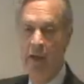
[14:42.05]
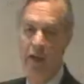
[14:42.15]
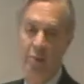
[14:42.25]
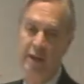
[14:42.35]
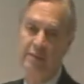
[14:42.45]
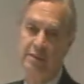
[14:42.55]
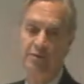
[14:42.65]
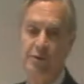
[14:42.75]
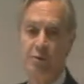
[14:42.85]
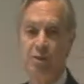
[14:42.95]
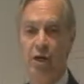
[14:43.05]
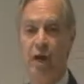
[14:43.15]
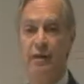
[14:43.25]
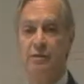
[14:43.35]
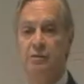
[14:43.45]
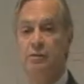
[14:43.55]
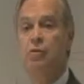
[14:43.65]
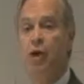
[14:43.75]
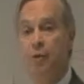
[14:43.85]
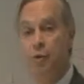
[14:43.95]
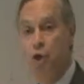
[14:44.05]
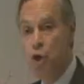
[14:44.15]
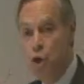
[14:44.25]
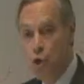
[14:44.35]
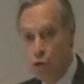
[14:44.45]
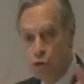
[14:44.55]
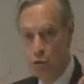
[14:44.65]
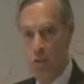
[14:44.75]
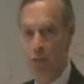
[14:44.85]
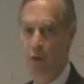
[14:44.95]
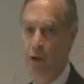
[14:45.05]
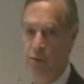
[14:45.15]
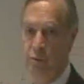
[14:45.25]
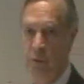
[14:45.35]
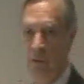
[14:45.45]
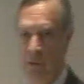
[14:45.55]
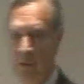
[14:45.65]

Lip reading: Now, the biggest difference with China is you have huge population,